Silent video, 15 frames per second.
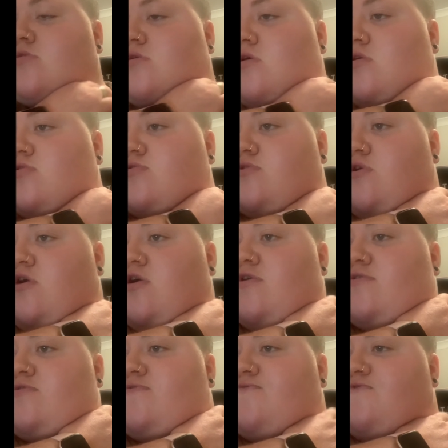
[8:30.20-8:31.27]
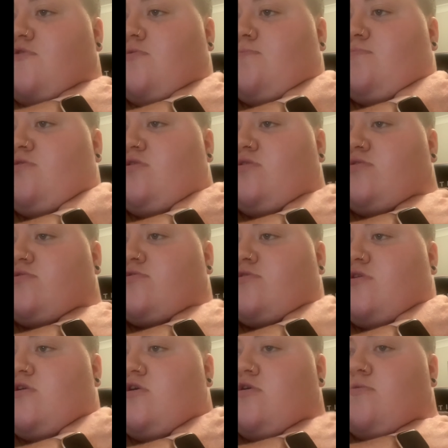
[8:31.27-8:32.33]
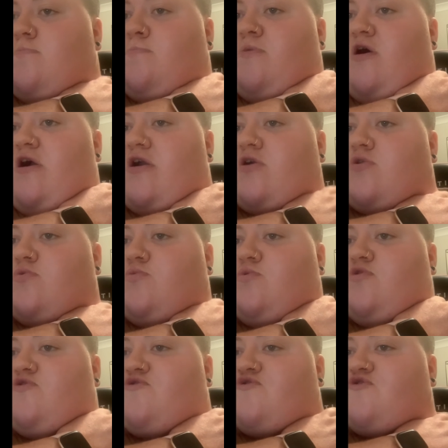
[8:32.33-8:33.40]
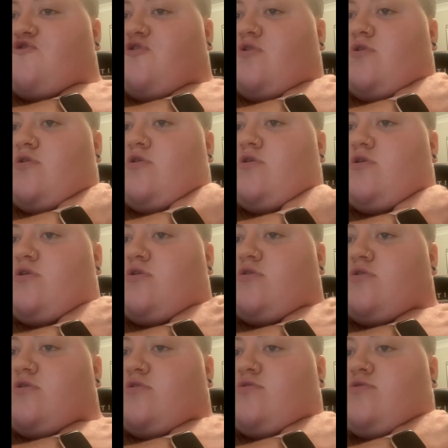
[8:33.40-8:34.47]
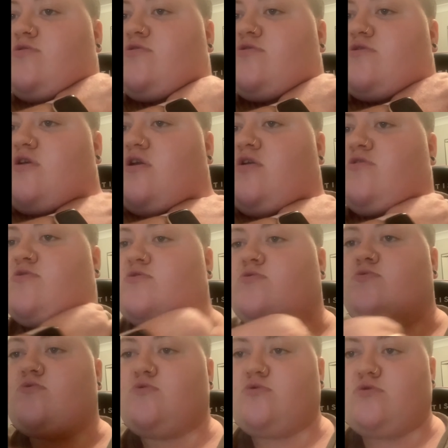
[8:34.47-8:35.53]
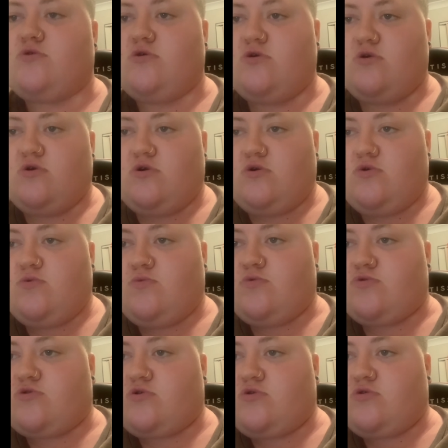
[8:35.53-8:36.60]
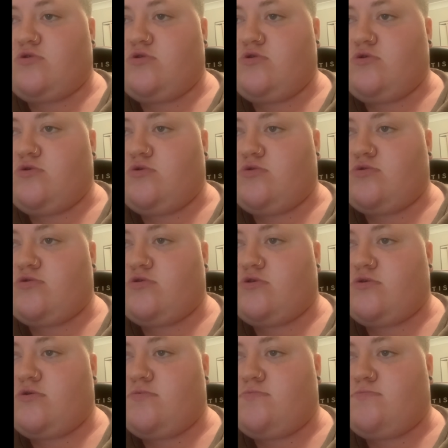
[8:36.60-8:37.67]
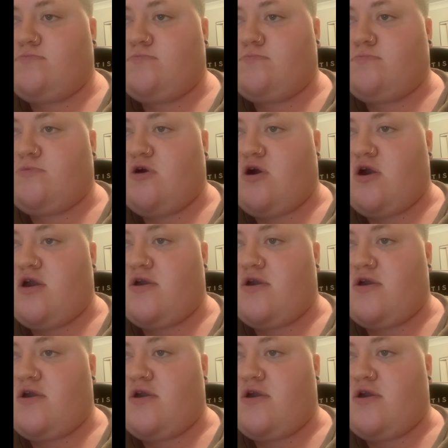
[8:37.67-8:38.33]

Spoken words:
aside from his bike, which, as stated, was close by.